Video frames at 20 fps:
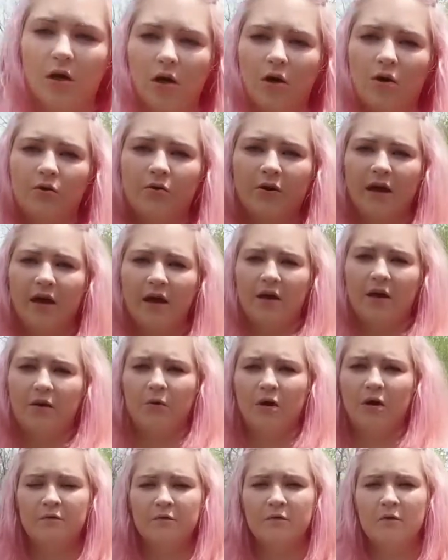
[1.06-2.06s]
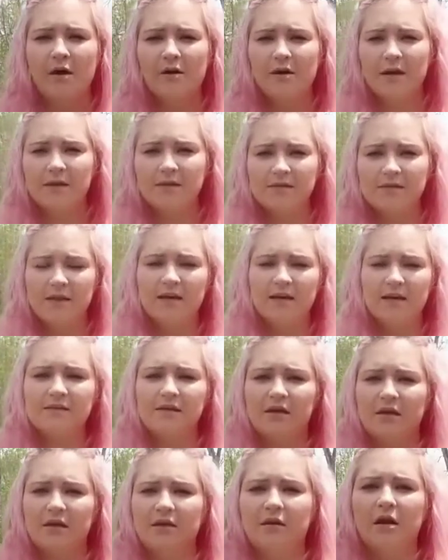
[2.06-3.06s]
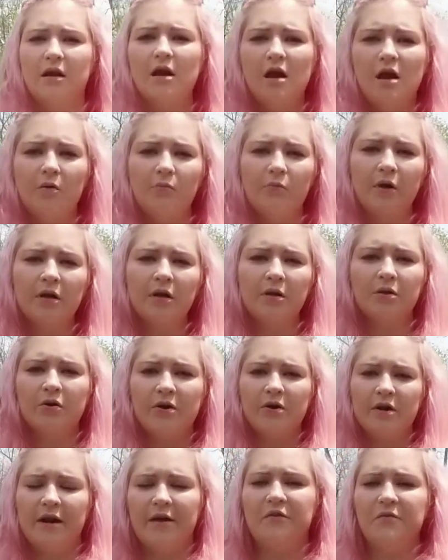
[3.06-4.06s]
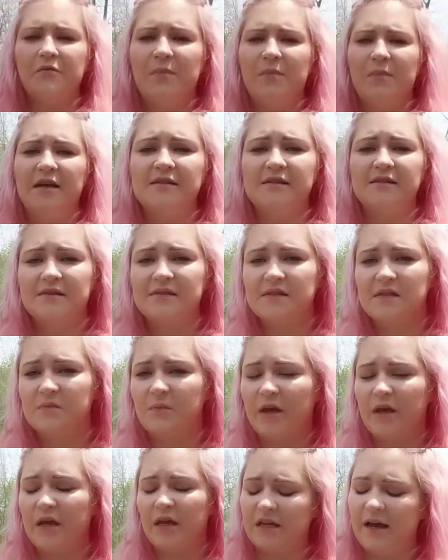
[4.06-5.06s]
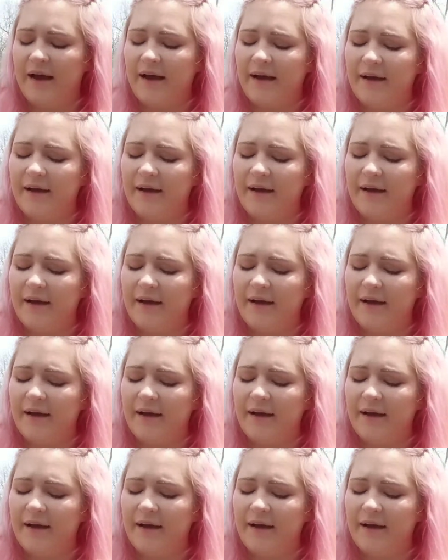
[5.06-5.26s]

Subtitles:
Okay, ready for our next lesson. We're going to learn another basic spin.